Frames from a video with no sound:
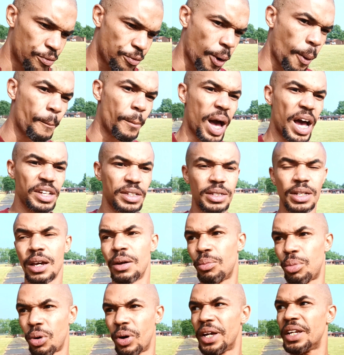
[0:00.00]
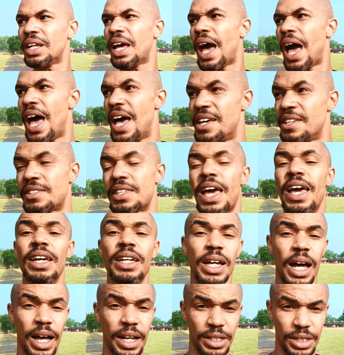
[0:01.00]
from my standpoint, as
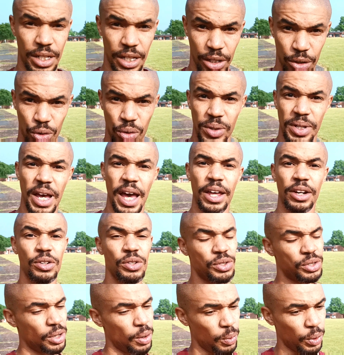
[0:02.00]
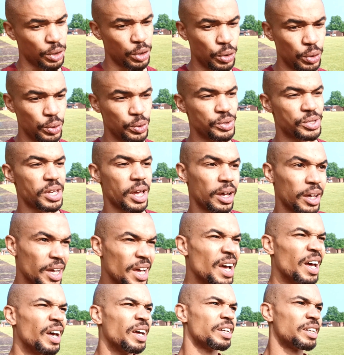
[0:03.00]
a content creator, someone who's
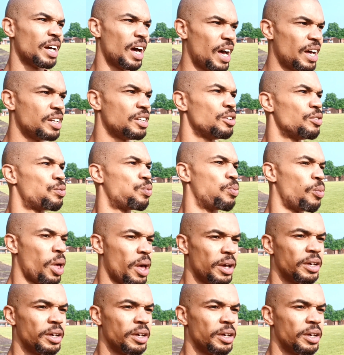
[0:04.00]
kind of,